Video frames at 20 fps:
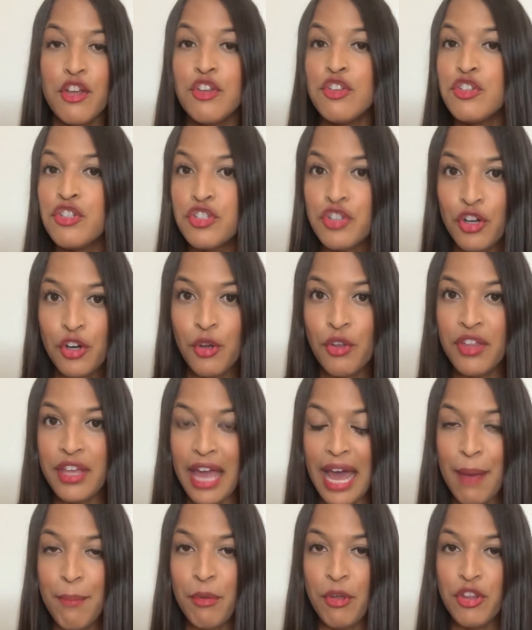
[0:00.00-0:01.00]
circle the
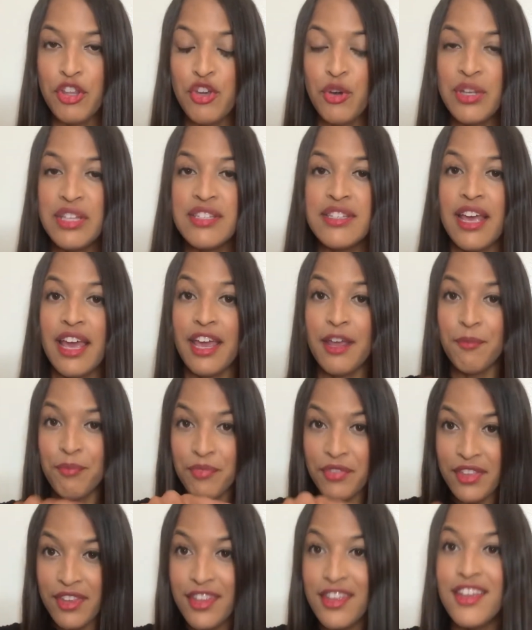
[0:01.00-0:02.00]
apple, you can say,
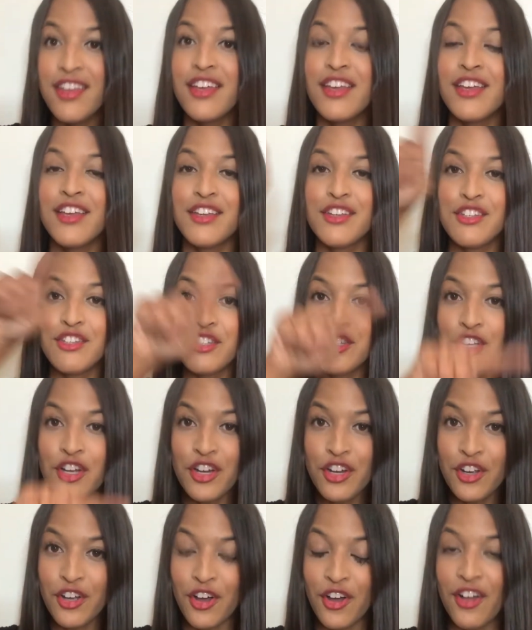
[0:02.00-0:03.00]

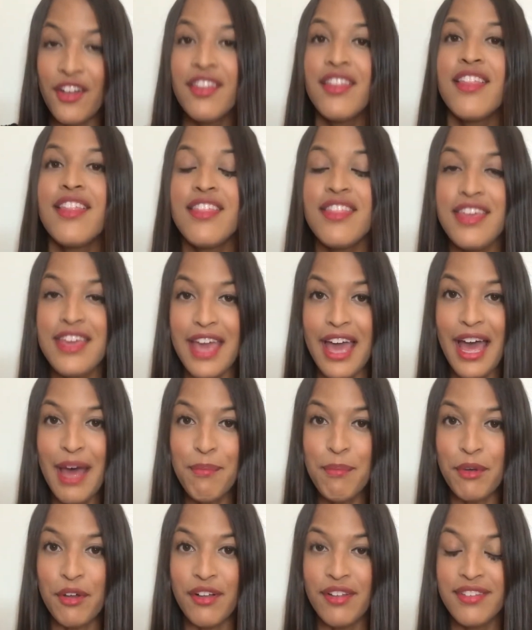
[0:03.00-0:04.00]
circle the
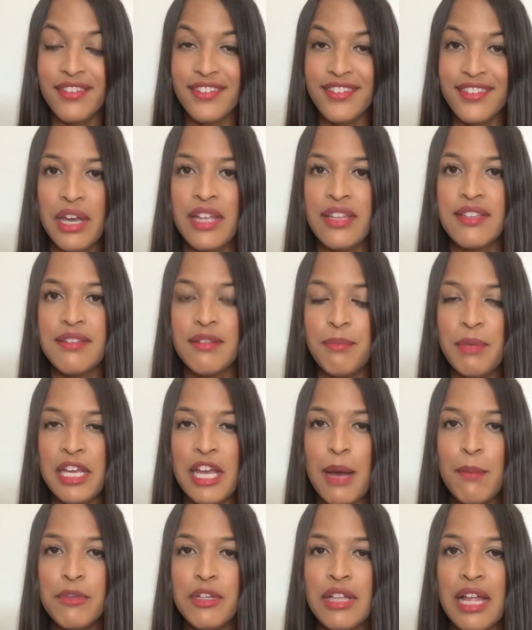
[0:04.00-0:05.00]
apple. It
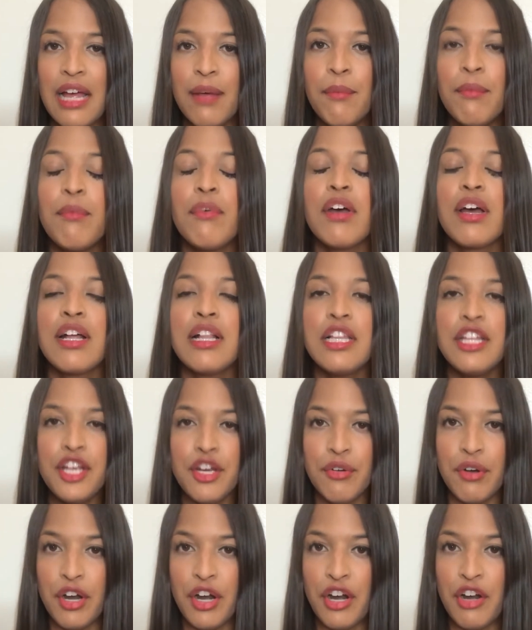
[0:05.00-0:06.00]
becomes a lot
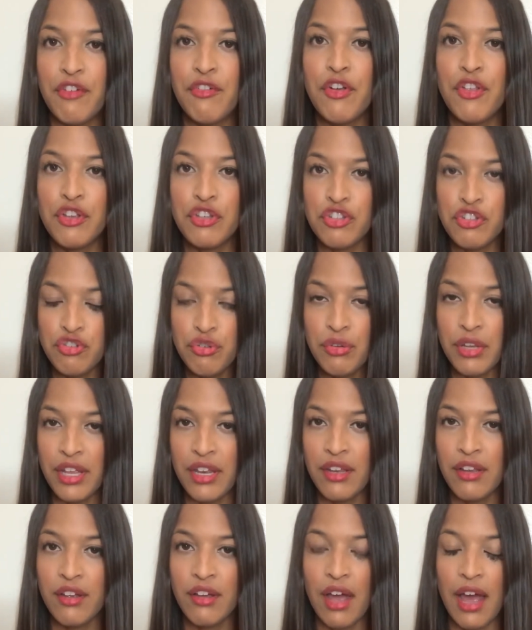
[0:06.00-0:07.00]
clearer for the
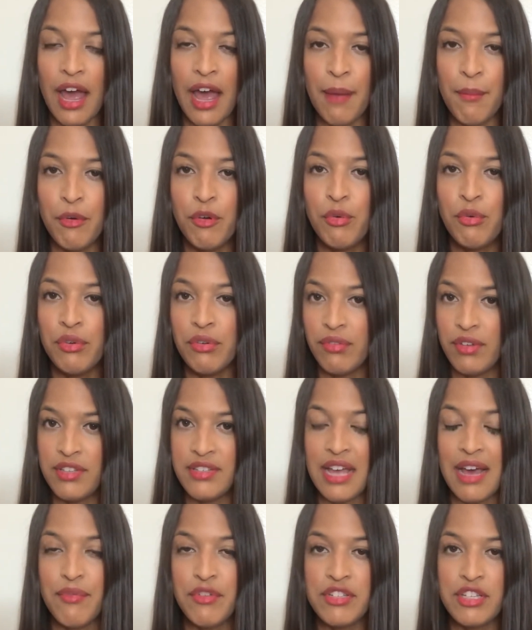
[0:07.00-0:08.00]
student who is
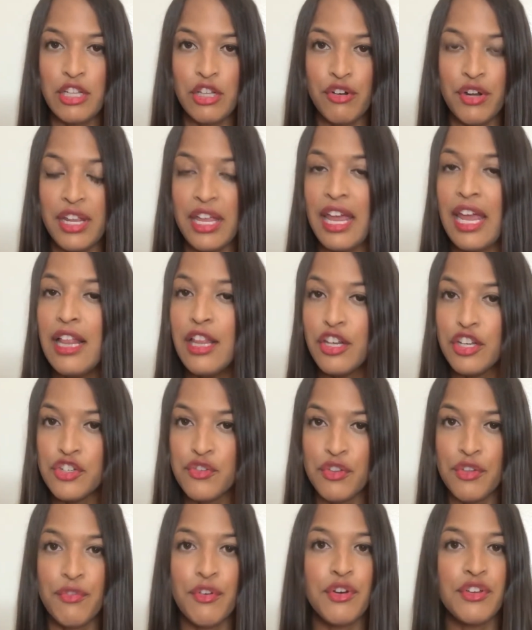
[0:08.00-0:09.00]
obviously learning English
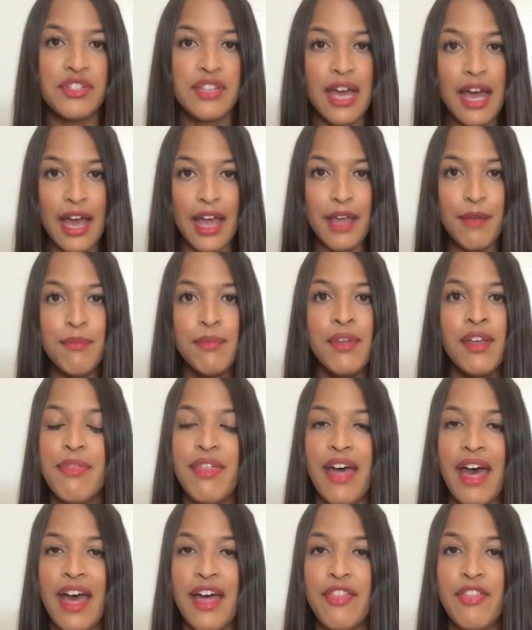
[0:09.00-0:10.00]
for the first time
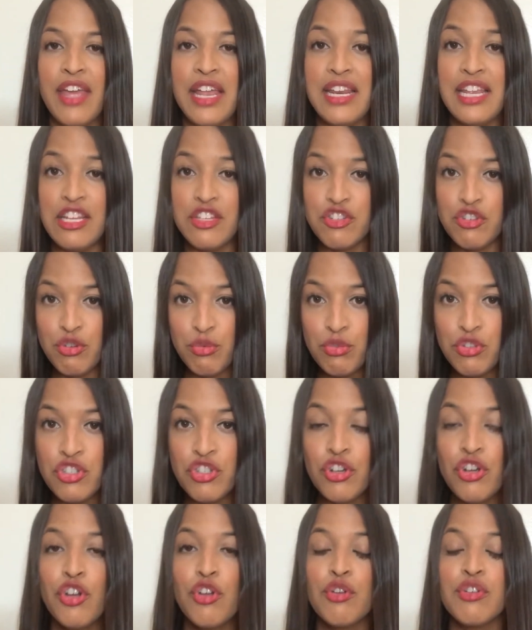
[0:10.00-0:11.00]
that they need to
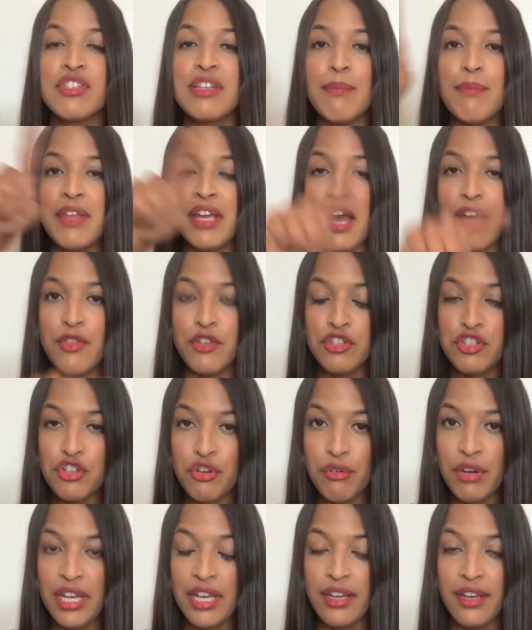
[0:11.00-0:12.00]
circle something on the
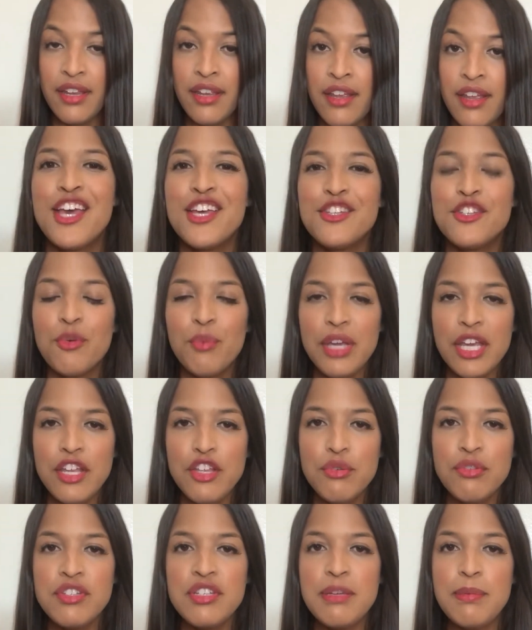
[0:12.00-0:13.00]
screen. So we can
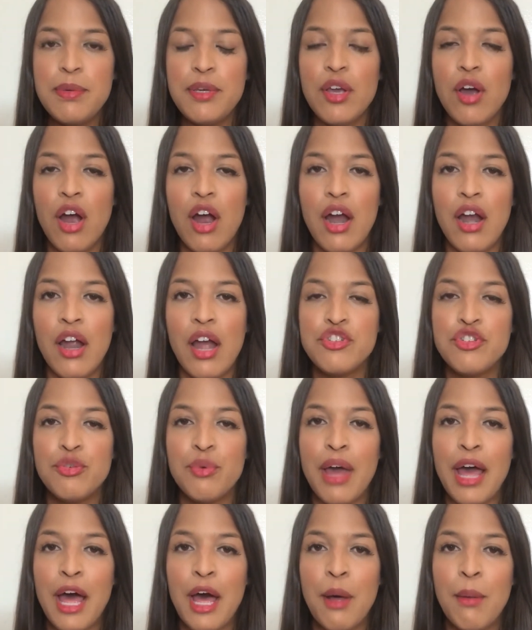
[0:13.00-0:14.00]
use TPR to
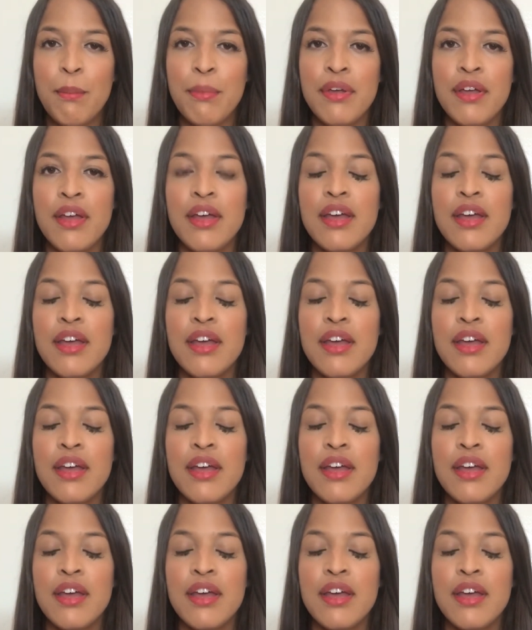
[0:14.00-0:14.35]
help